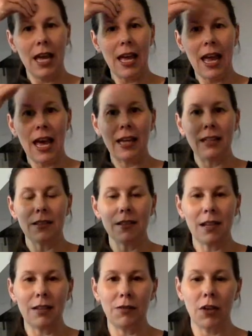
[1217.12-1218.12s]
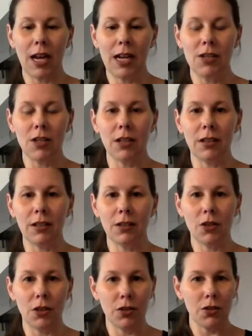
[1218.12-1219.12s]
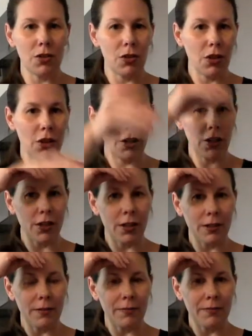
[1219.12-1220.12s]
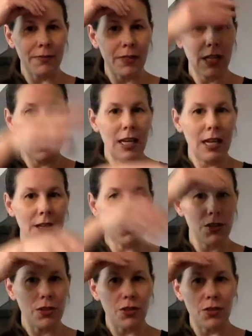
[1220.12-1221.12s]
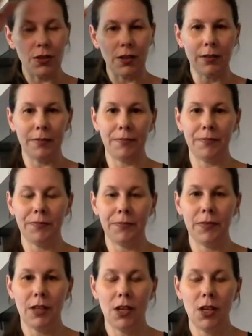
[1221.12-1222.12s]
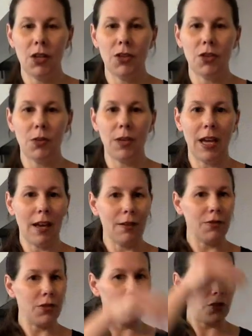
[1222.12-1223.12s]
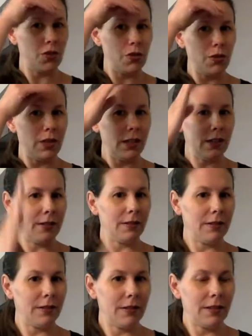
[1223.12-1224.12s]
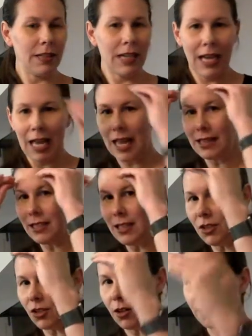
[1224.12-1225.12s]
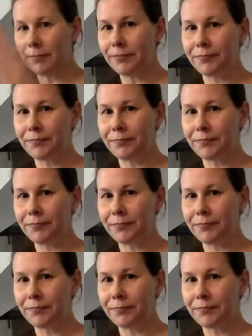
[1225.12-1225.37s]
Adding the sign for agent turns learn into student. So we have student and teacher.